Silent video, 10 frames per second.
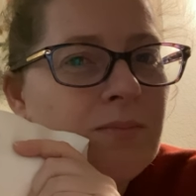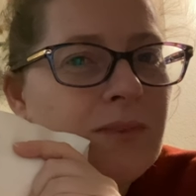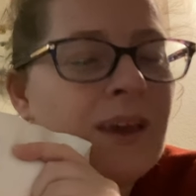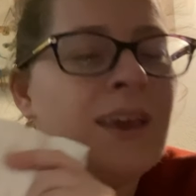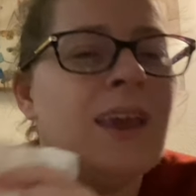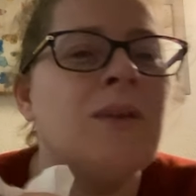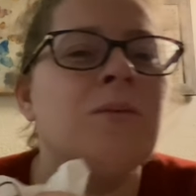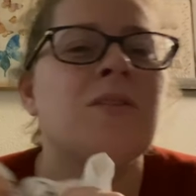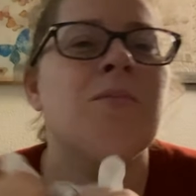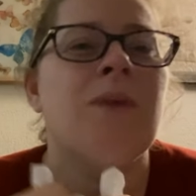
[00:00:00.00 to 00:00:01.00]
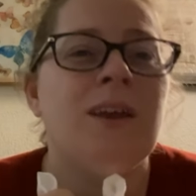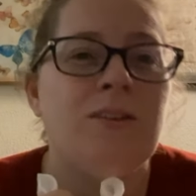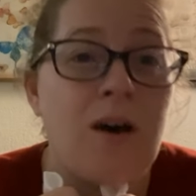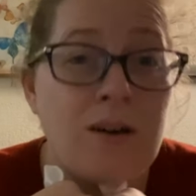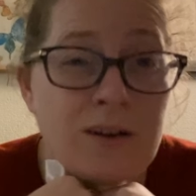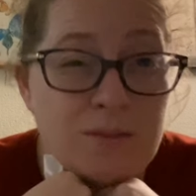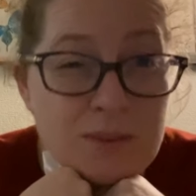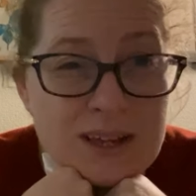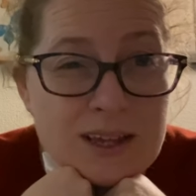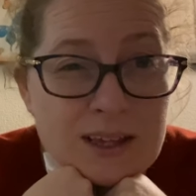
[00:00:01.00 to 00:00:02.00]
Again, with my daughter
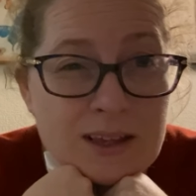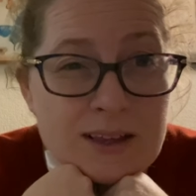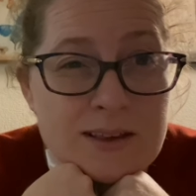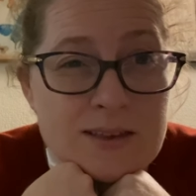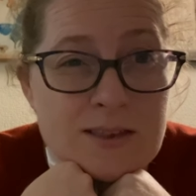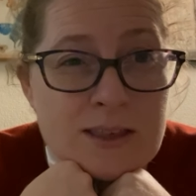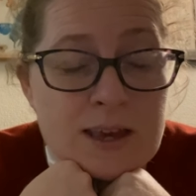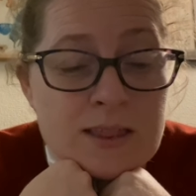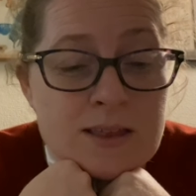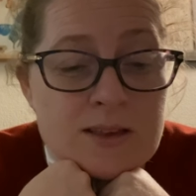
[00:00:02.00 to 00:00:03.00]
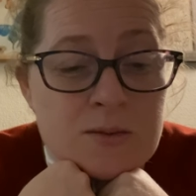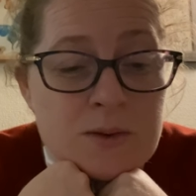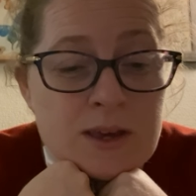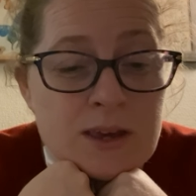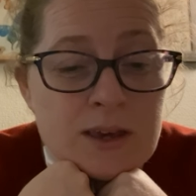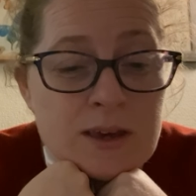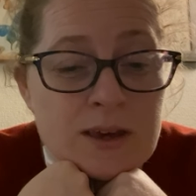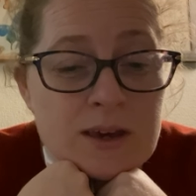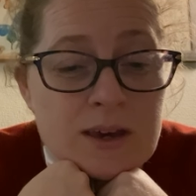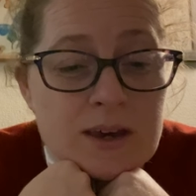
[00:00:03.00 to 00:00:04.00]
being sick this week,
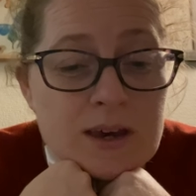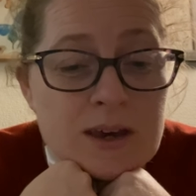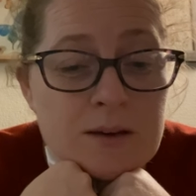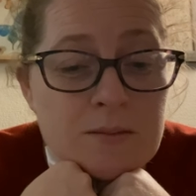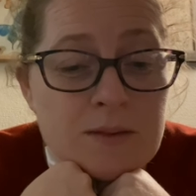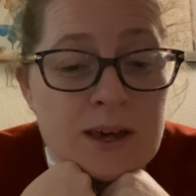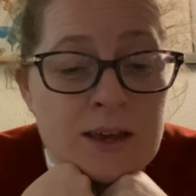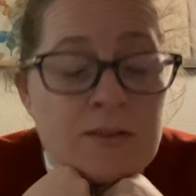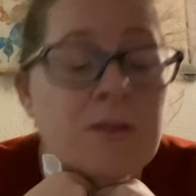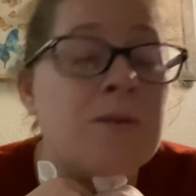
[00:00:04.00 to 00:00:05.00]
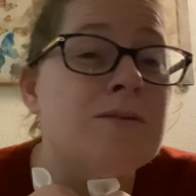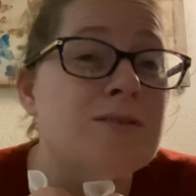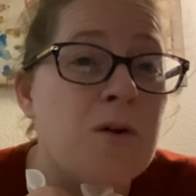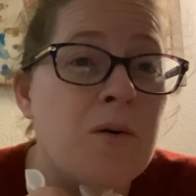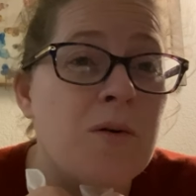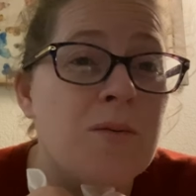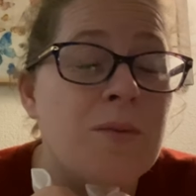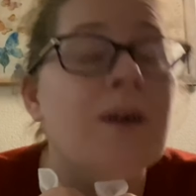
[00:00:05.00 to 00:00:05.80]
even though I was home,